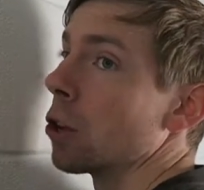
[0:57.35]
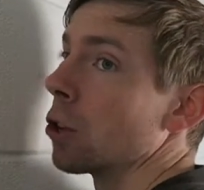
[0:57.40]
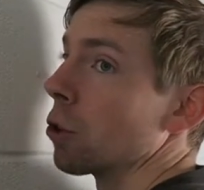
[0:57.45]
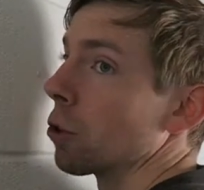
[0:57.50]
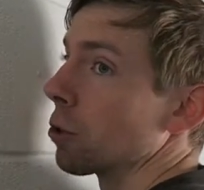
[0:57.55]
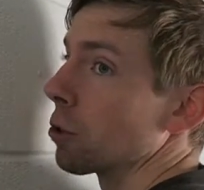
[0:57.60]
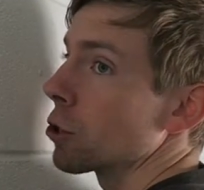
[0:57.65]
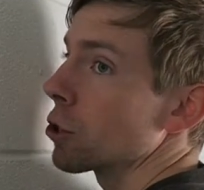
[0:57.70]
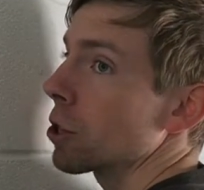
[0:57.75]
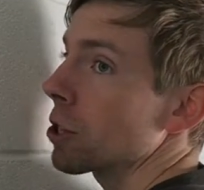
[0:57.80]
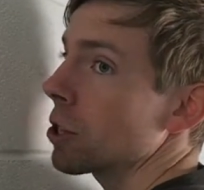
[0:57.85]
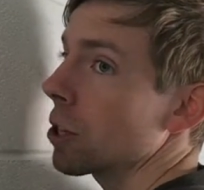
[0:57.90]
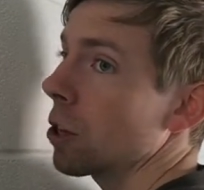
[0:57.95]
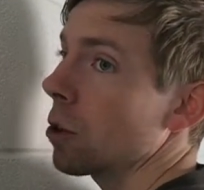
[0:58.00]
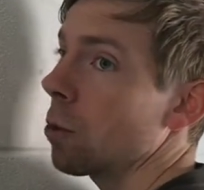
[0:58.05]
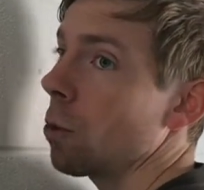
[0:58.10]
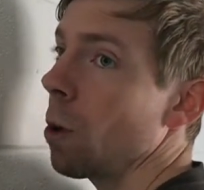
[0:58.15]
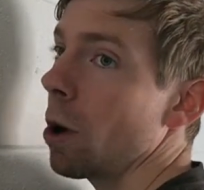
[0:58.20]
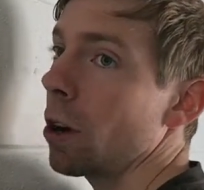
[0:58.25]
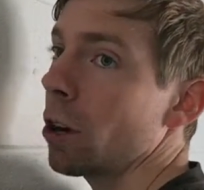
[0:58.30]
You're just
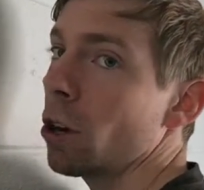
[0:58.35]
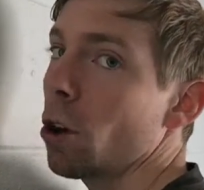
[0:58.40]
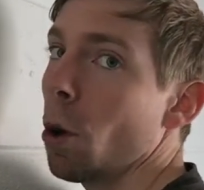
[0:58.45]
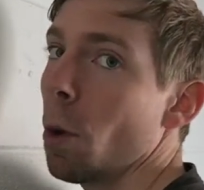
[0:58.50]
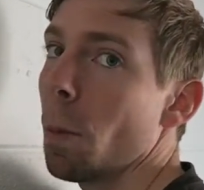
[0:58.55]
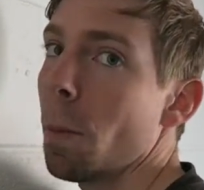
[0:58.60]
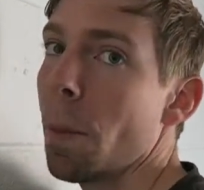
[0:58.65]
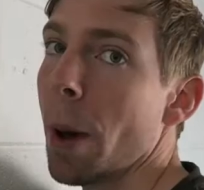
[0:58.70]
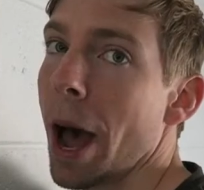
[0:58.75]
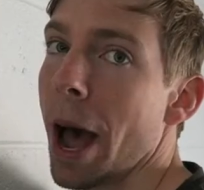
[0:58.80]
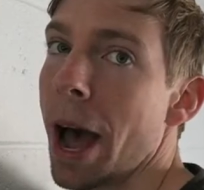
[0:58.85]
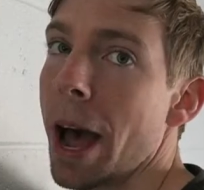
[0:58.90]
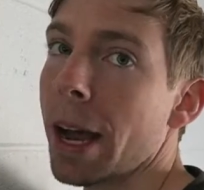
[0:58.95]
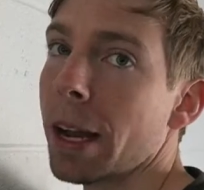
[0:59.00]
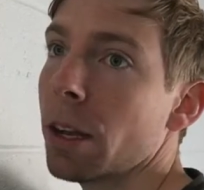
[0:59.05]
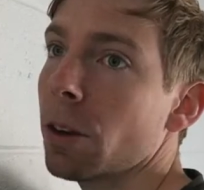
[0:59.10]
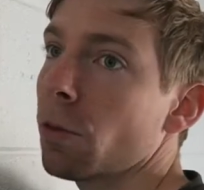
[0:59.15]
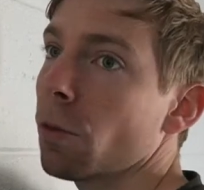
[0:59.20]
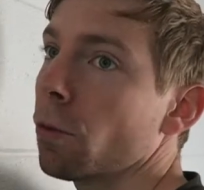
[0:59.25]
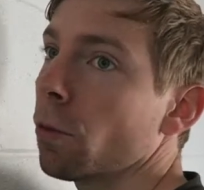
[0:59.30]
gonna wanna go
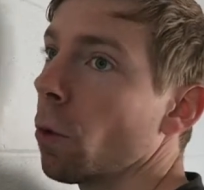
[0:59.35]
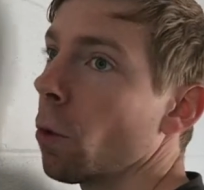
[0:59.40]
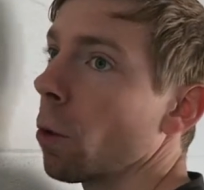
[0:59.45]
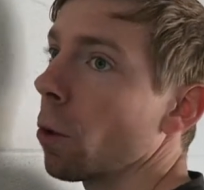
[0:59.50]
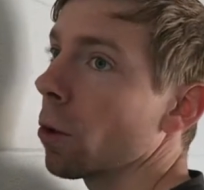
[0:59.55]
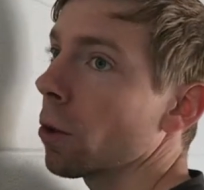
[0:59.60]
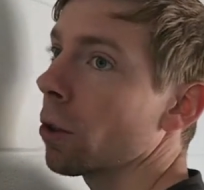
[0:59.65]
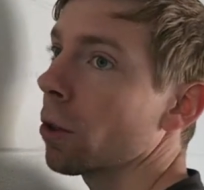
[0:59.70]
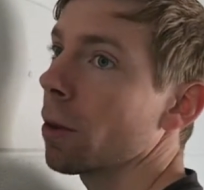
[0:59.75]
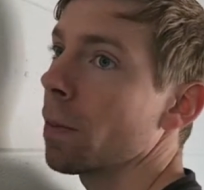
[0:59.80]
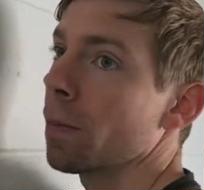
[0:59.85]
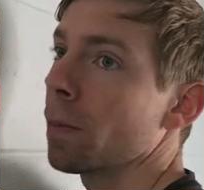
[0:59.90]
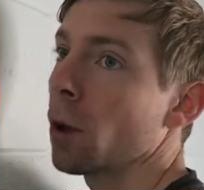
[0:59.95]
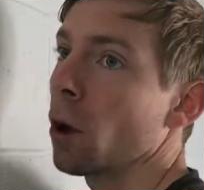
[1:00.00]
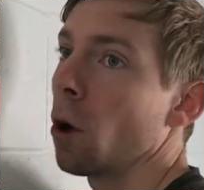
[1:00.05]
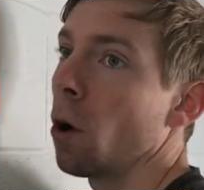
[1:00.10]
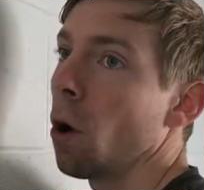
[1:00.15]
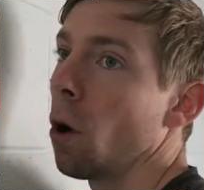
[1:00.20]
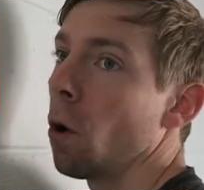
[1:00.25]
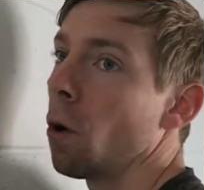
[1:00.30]
back and forth
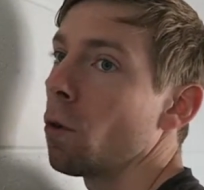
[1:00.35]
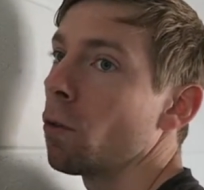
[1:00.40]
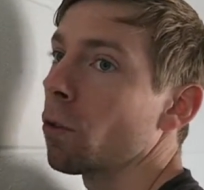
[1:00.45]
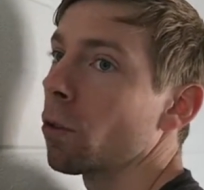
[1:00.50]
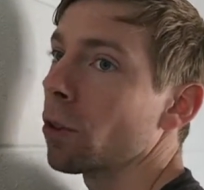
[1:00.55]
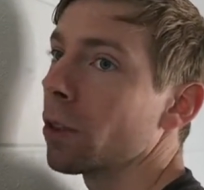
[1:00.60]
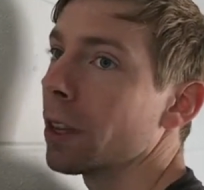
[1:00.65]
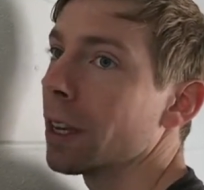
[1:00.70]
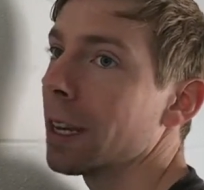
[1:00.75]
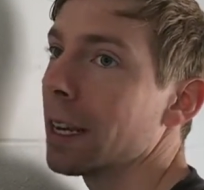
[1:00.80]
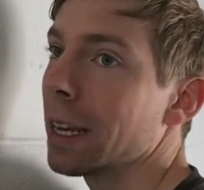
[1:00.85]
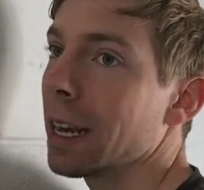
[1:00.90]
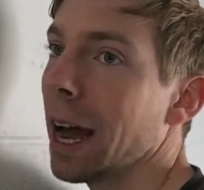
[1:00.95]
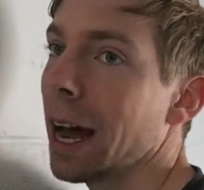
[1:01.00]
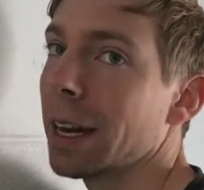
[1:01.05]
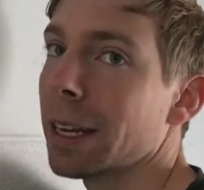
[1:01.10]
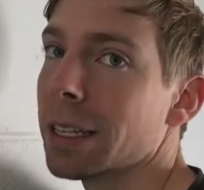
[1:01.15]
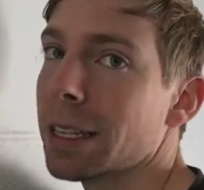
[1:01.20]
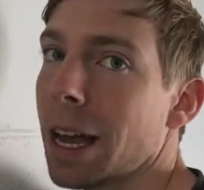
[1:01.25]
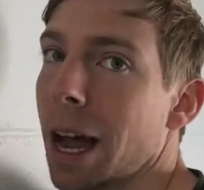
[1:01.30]
over the
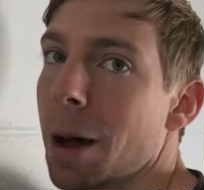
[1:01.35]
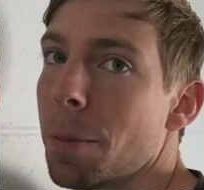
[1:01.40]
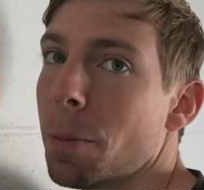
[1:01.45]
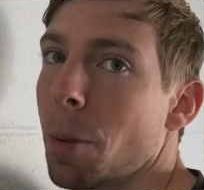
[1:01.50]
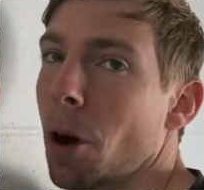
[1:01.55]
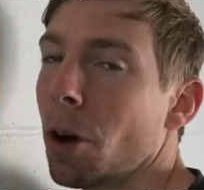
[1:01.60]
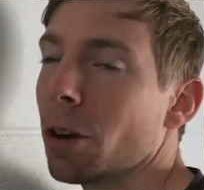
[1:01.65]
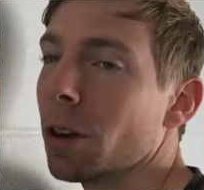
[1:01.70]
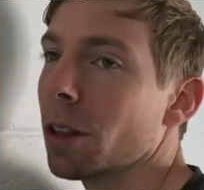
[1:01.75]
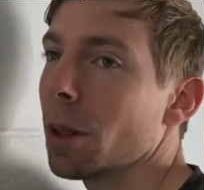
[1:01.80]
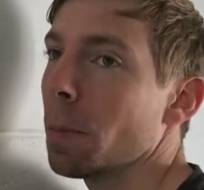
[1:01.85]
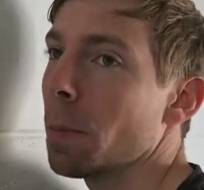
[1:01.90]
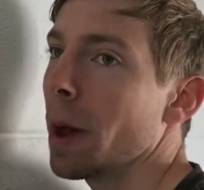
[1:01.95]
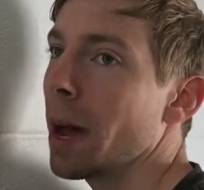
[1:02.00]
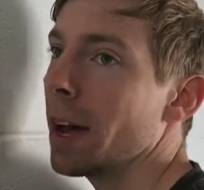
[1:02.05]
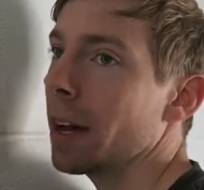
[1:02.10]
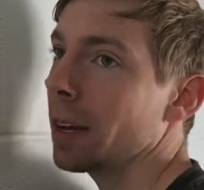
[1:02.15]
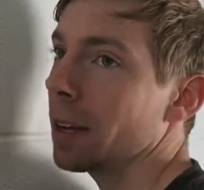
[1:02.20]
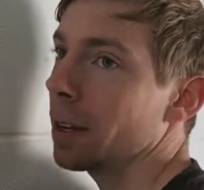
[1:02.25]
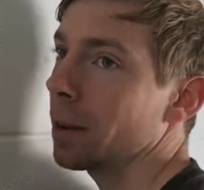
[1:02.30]
kind of top part of the
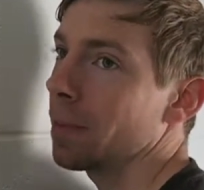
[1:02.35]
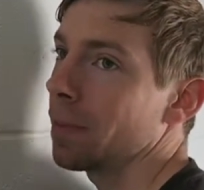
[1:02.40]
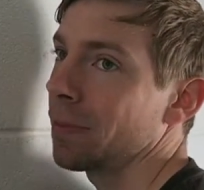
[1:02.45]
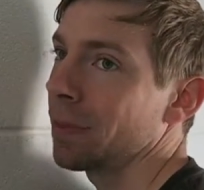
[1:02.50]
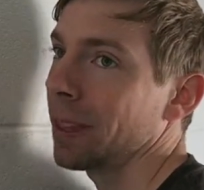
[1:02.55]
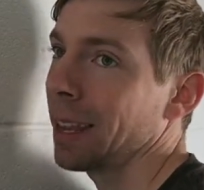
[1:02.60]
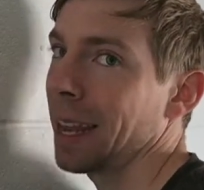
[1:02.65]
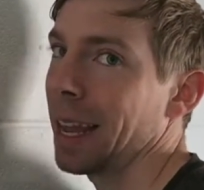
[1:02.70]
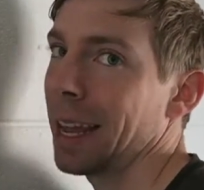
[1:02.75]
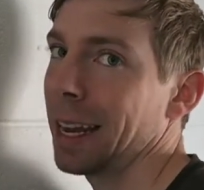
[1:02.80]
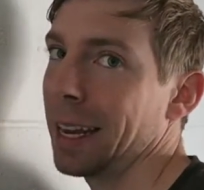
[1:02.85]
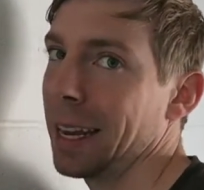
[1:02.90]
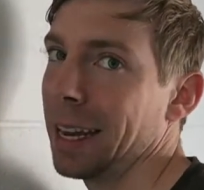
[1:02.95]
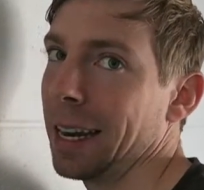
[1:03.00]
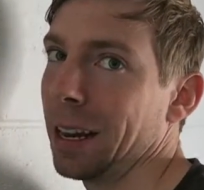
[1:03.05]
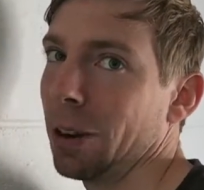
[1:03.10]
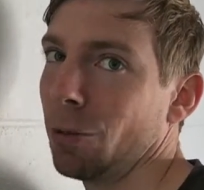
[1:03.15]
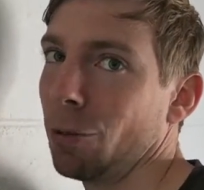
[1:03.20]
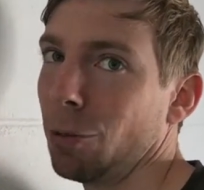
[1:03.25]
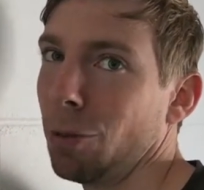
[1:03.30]
pec and
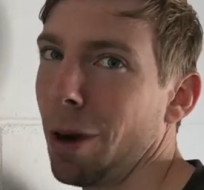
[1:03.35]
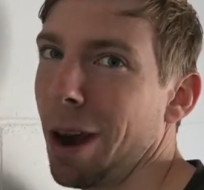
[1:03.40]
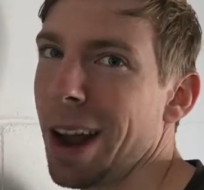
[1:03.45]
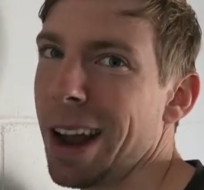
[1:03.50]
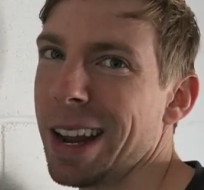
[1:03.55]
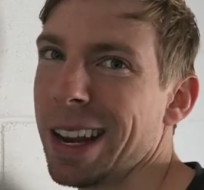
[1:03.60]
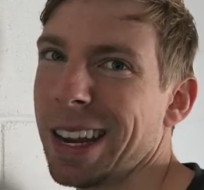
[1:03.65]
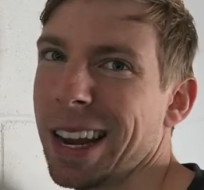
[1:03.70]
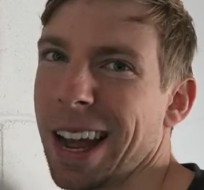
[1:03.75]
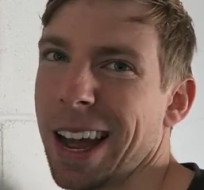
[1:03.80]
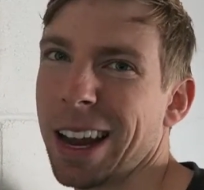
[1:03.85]
getting right